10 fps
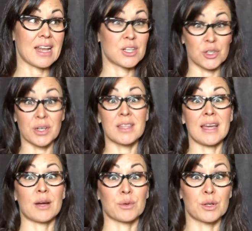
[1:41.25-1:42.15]
during the
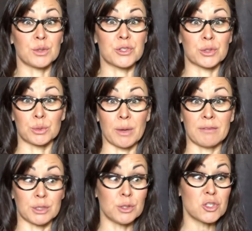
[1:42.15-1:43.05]
agricultural
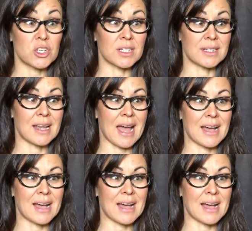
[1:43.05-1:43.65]
revolution